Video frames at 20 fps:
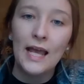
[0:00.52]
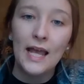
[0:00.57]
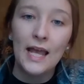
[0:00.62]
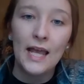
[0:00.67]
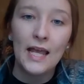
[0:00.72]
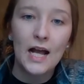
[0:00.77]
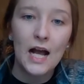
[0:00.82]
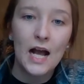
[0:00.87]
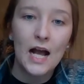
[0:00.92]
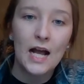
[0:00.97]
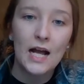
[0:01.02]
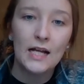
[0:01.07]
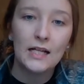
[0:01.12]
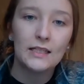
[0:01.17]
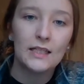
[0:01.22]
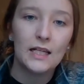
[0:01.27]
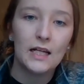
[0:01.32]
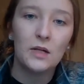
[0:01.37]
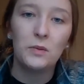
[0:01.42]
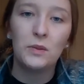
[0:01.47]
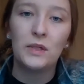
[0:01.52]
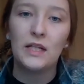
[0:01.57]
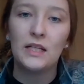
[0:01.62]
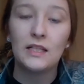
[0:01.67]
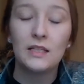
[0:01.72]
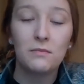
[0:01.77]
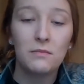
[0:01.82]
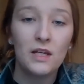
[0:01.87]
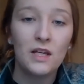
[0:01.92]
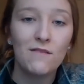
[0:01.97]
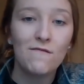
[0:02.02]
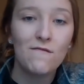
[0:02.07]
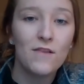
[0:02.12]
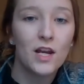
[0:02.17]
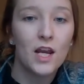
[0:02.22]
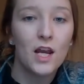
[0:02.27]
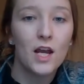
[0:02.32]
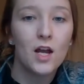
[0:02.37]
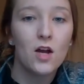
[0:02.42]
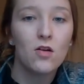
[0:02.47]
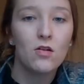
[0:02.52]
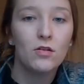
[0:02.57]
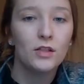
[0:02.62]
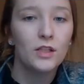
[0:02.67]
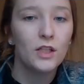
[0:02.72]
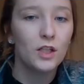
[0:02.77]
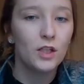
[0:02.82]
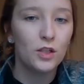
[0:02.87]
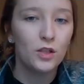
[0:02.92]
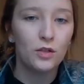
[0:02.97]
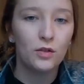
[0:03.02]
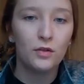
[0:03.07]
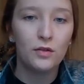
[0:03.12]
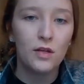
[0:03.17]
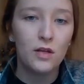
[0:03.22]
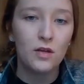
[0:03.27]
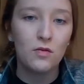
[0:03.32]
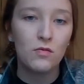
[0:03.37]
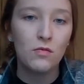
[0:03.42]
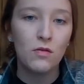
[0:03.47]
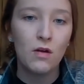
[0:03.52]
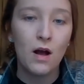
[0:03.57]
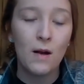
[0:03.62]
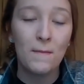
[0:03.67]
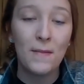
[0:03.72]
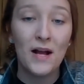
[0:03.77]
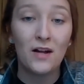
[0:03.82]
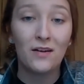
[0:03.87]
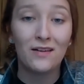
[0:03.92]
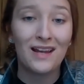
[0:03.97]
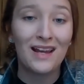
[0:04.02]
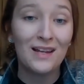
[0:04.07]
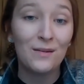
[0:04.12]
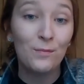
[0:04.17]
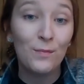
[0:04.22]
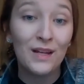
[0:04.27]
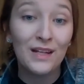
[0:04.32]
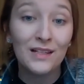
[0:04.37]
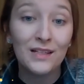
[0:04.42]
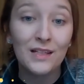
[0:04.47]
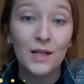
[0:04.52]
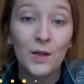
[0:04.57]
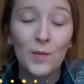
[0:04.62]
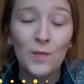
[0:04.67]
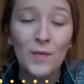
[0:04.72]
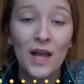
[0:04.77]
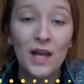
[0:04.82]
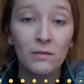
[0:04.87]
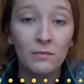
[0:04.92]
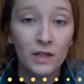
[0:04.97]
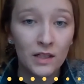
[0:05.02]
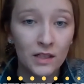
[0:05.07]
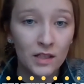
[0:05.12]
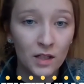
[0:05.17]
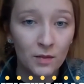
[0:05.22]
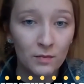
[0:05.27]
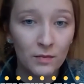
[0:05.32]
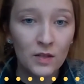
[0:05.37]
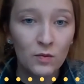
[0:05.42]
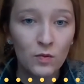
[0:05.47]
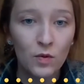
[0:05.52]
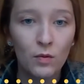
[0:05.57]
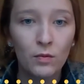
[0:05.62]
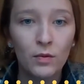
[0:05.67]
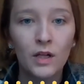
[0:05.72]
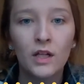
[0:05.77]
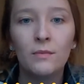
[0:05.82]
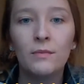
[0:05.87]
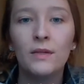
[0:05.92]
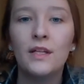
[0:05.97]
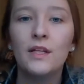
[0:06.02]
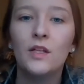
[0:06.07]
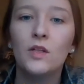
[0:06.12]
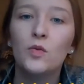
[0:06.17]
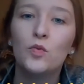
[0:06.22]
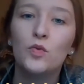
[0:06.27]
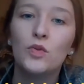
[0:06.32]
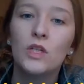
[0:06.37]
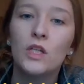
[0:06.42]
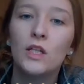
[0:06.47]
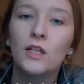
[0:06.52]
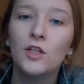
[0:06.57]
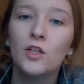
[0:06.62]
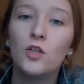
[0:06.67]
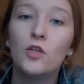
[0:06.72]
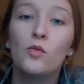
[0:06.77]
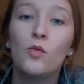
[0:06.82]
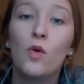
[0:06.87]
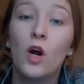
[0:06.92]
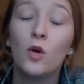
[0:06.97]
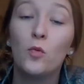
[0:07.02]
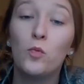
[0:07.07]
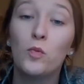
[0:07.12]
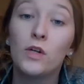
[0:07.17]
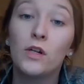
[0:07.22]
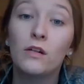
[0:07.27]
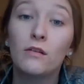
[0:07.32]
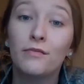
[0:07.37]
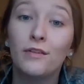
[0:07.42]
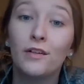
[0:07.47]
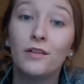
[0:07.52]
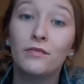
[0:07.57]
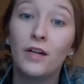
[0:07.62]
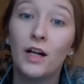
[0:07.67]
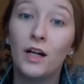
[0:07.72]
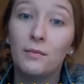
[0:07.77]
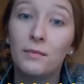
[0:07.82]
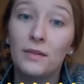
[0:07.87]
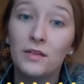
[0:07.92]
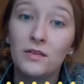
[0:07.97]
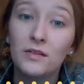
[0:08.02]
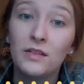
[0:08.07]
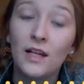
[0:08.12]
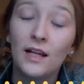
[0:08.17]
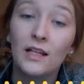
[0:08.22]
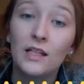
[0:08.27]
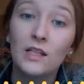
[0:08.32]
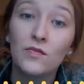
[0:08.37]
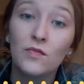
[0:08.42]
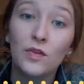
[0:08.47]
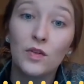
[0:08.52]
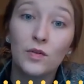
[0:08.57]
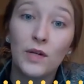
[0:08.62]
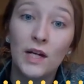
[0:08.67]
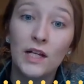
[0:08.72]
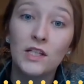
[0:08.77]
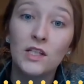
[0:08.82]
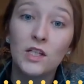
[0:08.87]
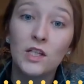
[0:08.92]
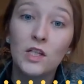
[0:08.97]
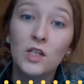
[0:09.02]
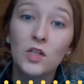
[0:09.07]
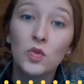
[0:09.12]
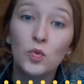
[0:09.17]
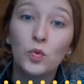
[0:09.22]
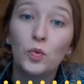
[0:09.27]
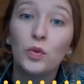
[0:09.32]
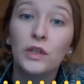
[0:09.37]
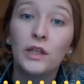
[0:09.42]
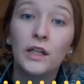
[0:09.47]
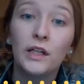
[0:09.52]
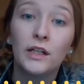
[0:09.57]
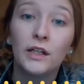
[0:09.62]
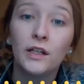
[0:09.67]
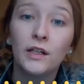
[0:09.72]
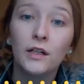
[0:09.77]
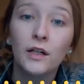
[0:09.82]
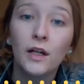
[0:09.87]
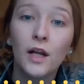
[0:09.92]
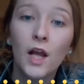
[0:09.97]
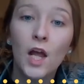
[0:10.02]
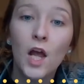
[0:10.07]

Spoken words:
Hey guys, I wanted to make a video to show you about Edmentum. Edmentum is what we're going to be using to do our work for environmental science for the rest of the school year.